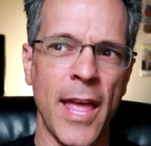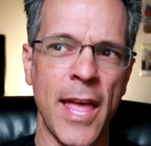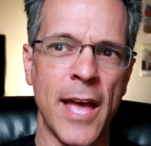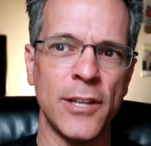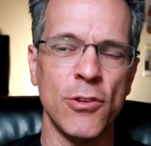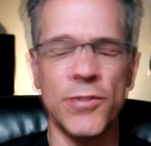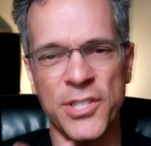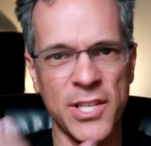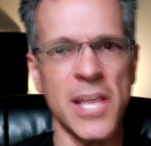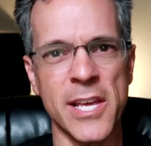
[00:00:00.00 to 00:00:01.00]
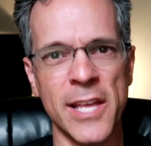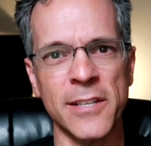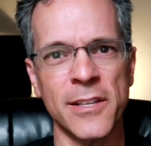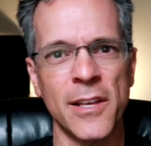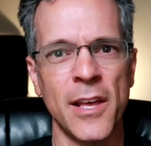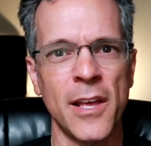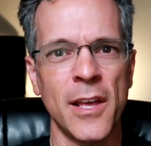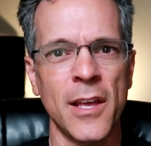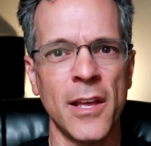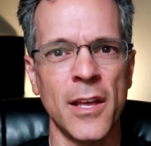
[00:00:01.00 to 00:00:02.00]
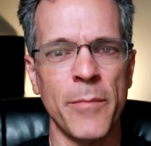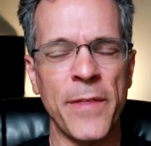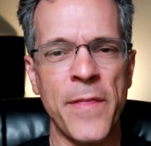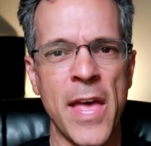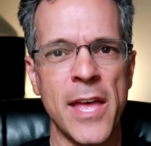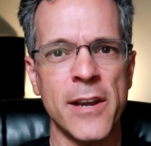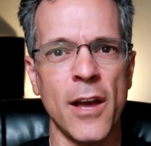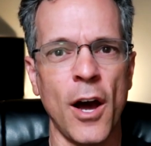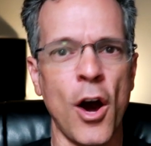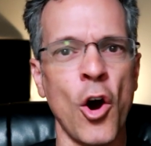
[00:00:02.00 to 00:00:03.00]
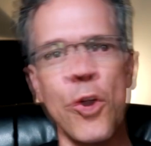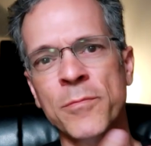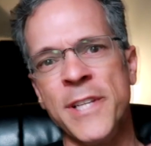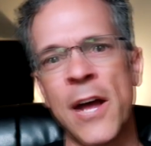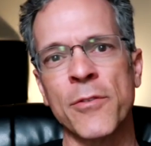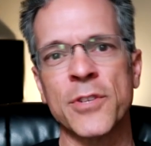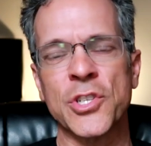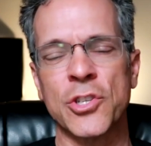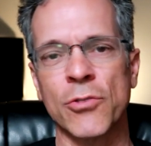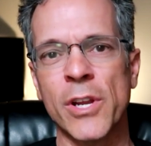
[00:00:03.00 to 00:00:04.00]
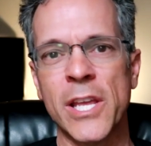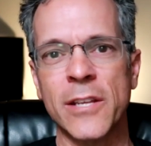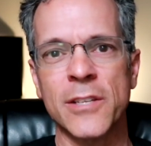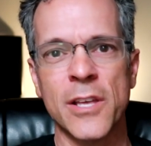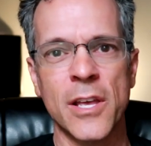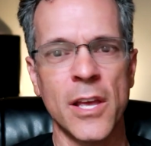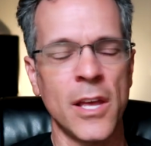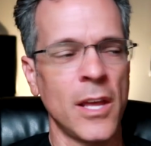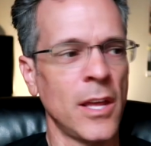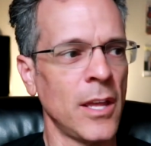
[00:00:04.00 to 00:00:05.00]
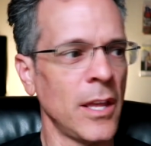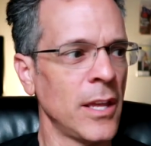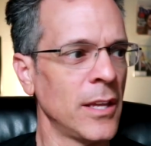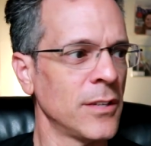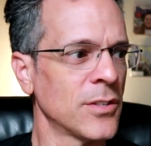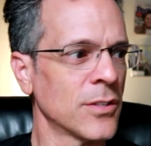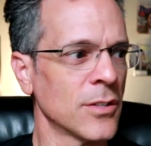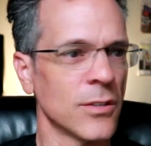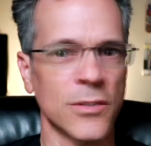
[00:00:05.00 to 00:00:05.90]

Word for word: and you see it, but then a home down the street is